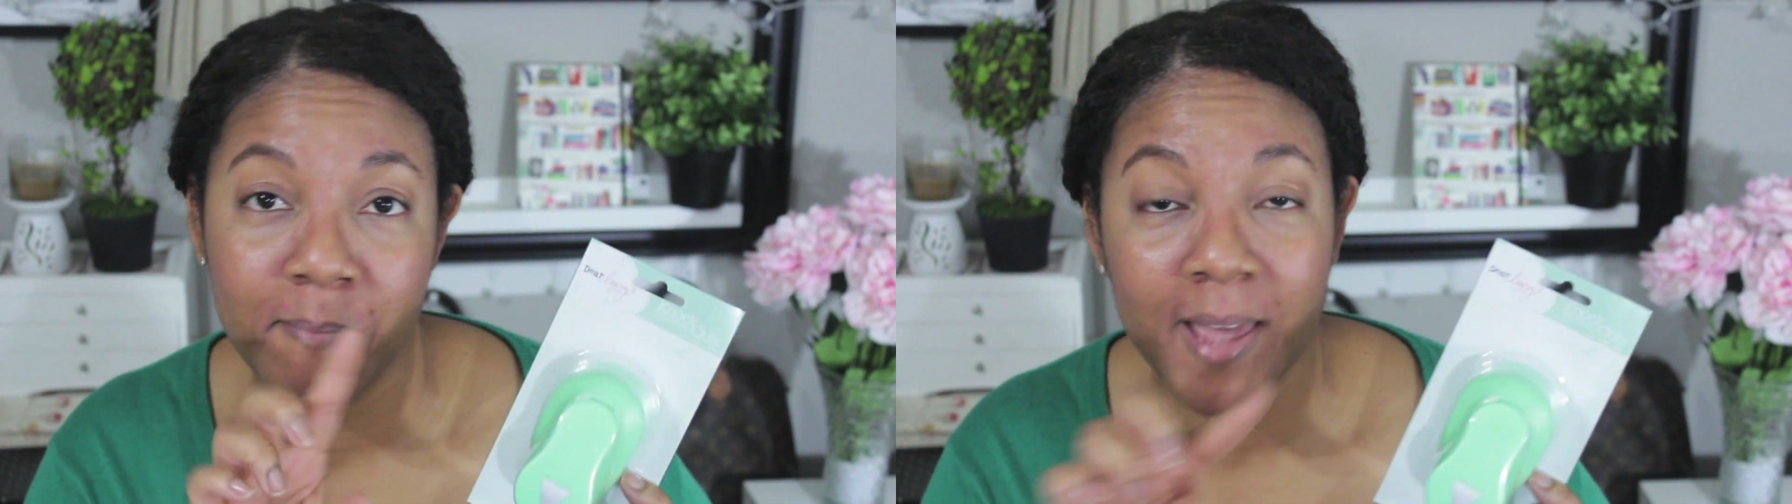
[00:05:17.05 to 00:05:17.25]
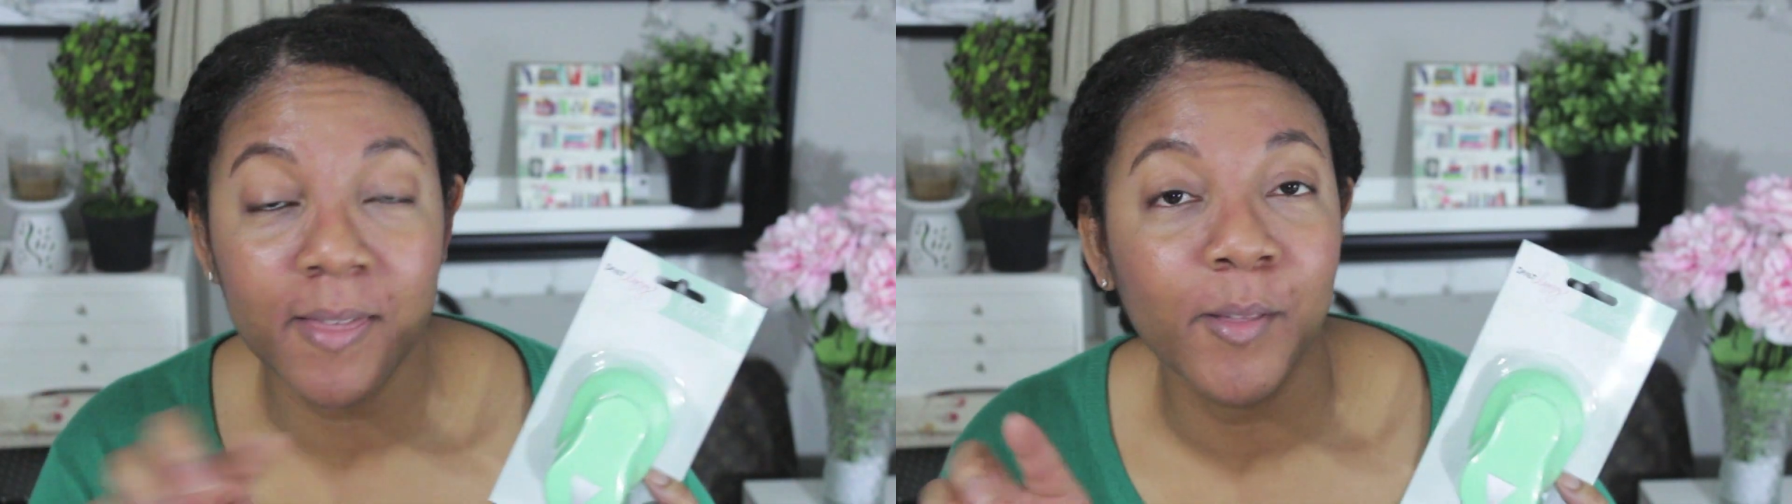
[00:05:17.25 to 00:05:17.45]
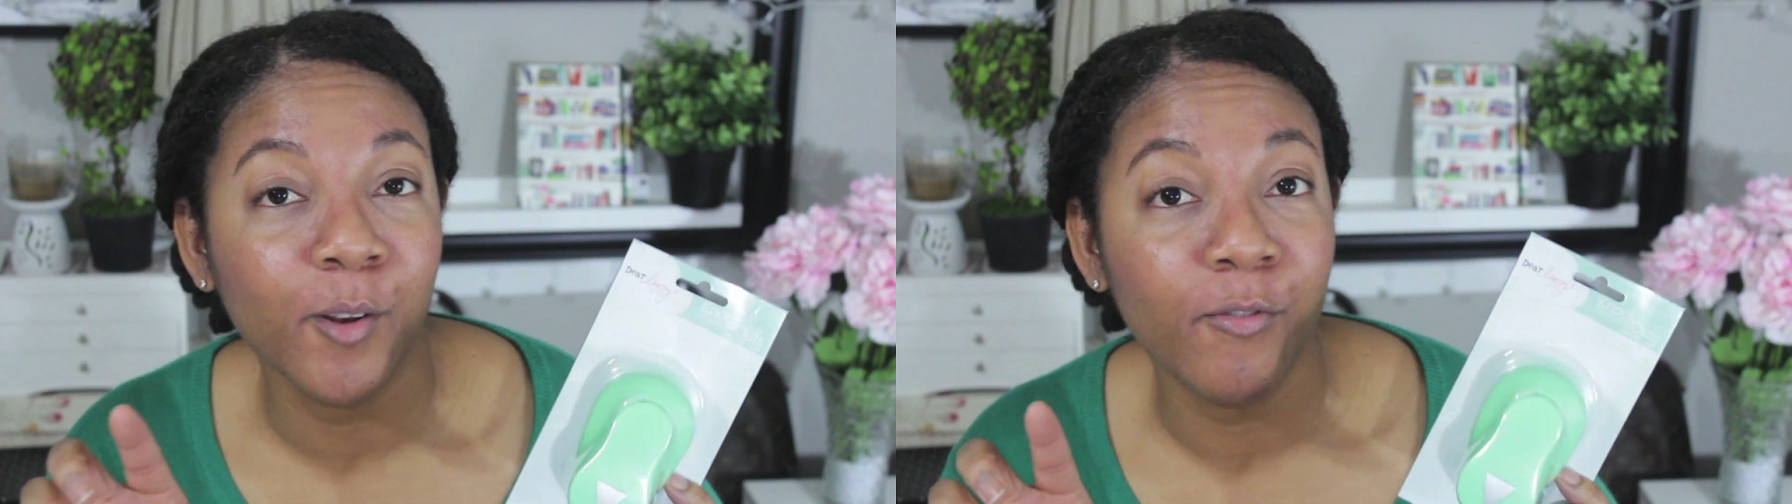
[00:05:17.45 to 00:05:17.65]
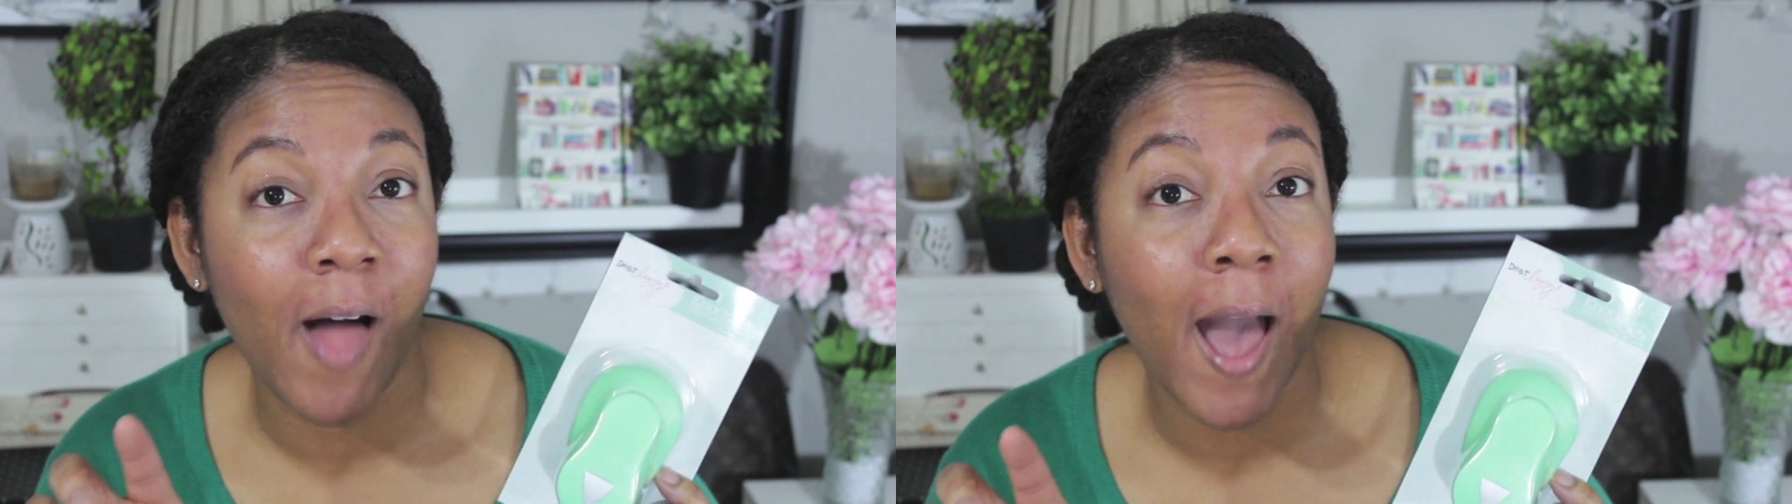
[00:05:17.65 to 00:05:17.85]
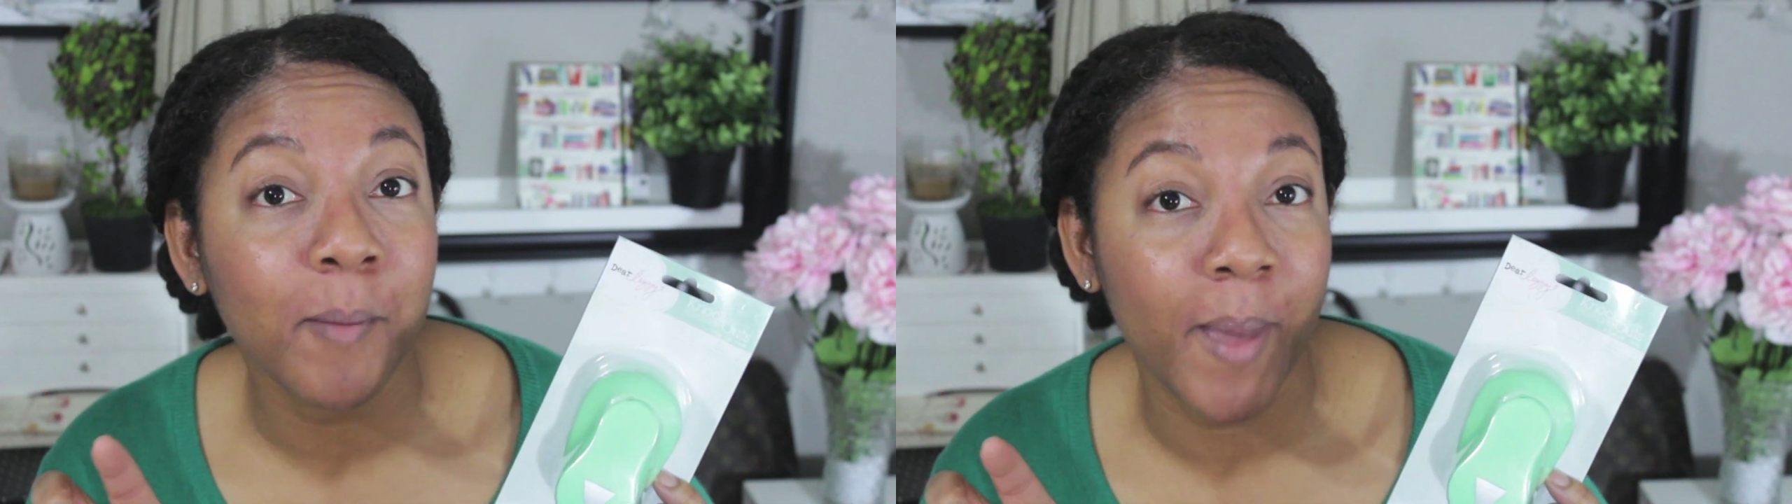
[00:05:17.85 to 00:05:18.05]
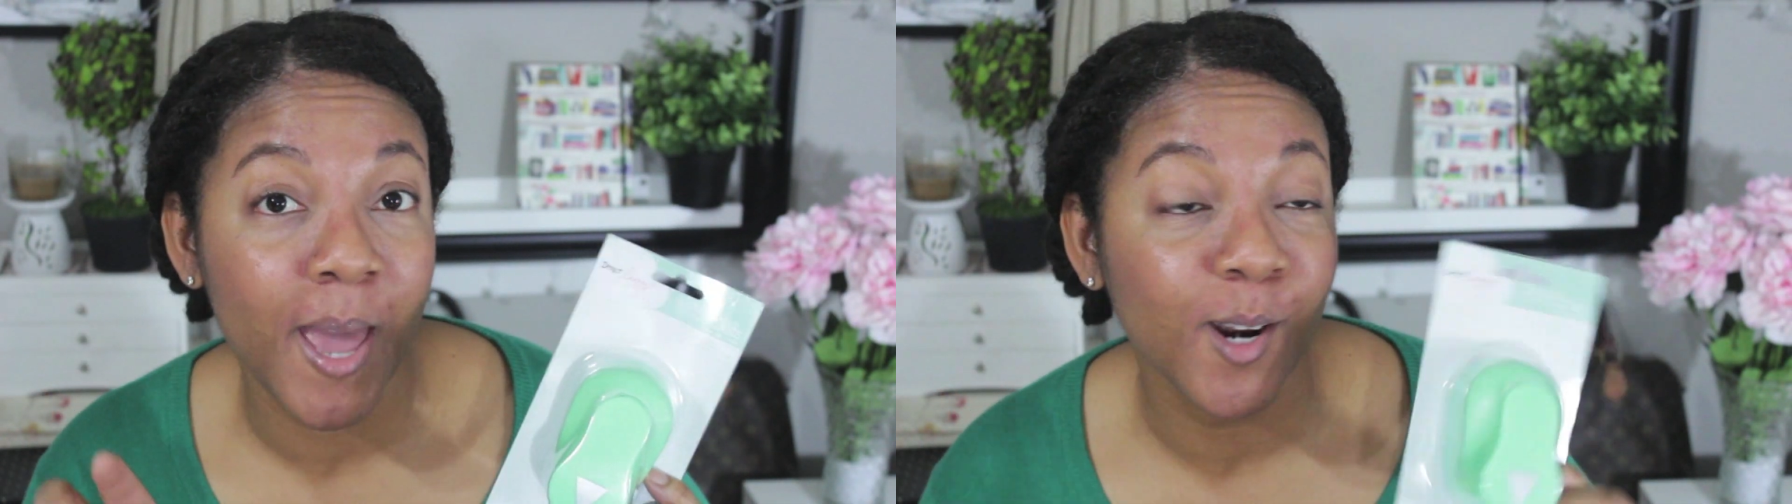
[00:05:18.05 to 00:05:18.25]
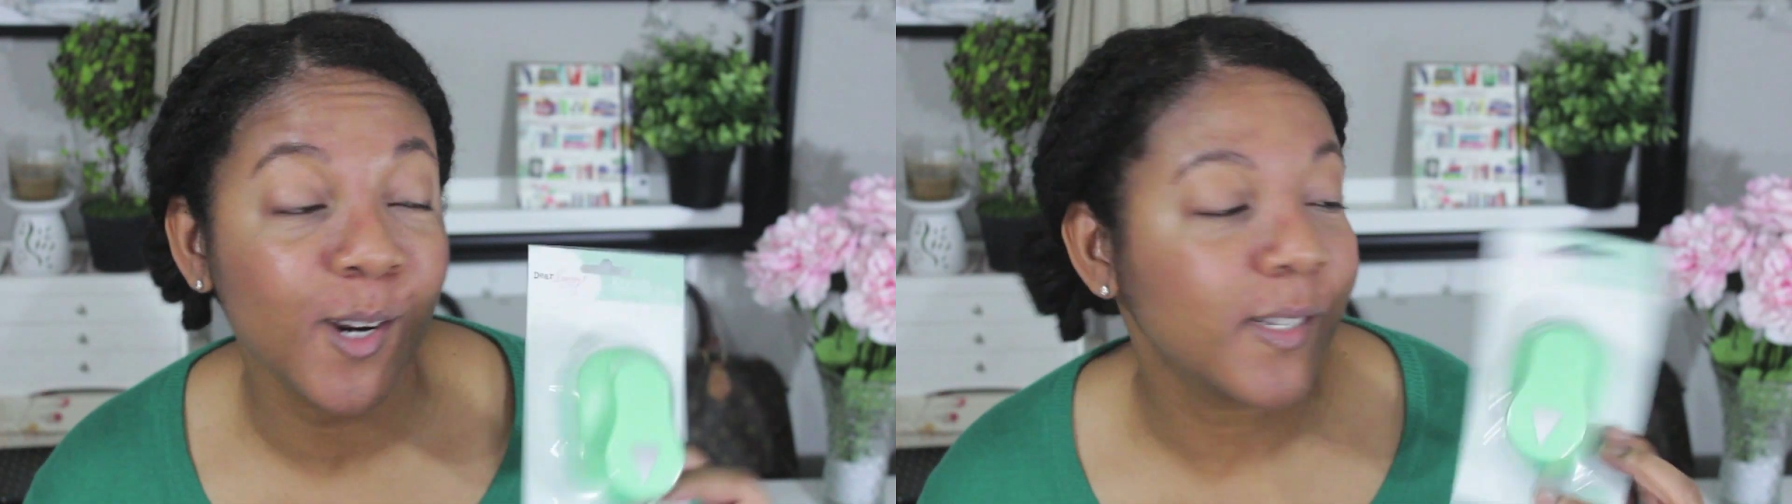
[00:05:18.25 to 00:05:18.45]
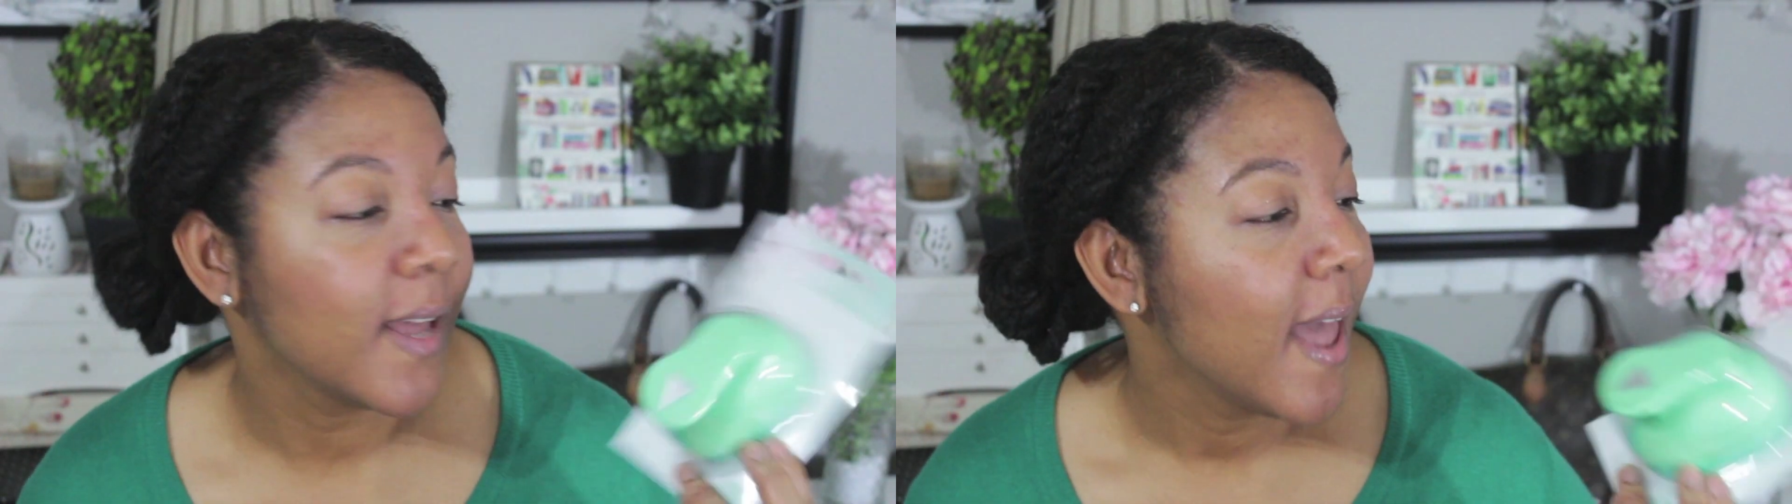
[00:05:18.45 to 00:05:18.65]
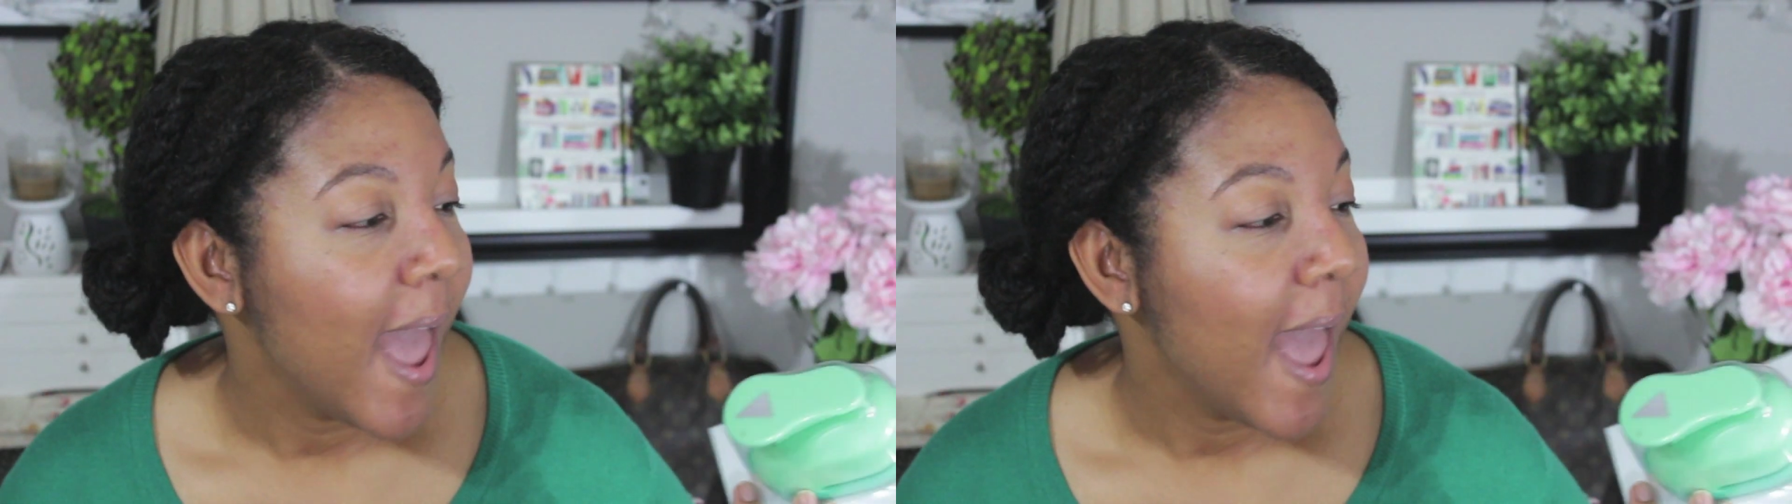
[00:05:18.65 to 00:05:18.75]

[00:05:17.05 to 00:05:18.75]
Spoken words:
make the little flag banners.